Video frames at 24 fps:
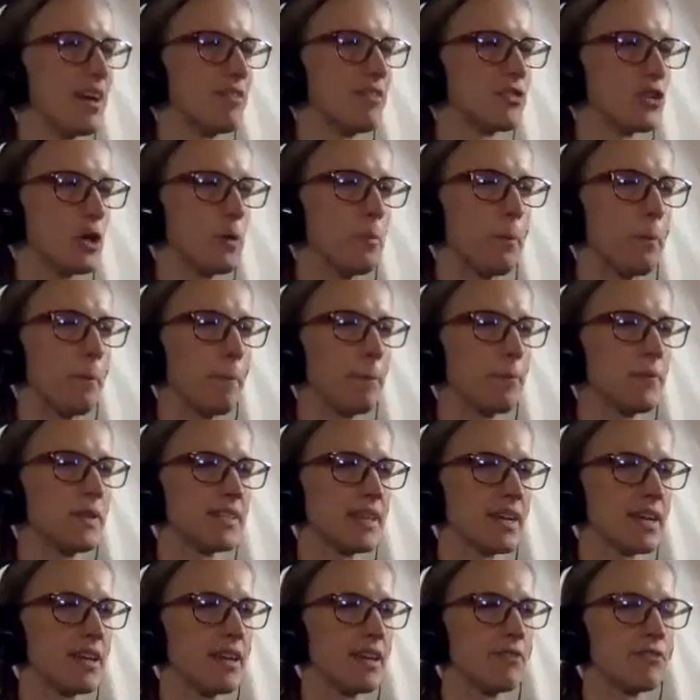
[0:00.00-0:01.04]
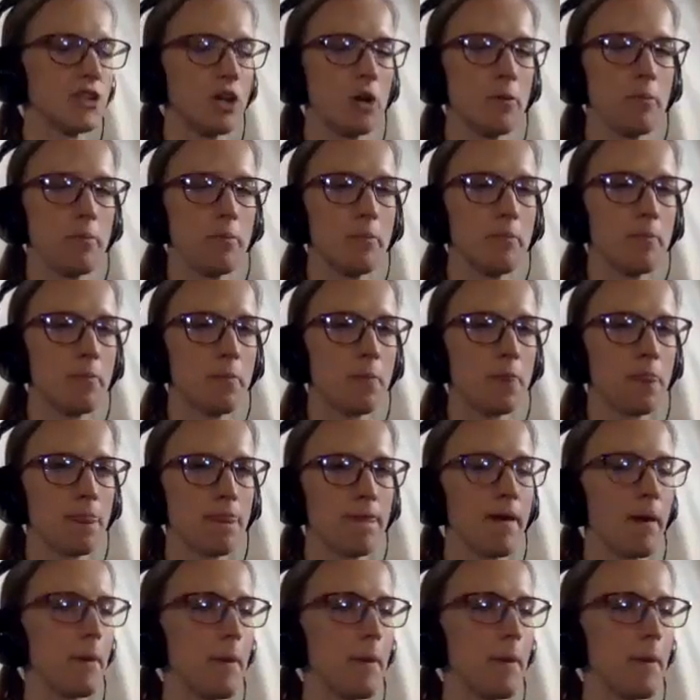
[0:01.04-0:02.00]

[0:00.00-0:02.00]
sharp, the second F sharp. Yeah.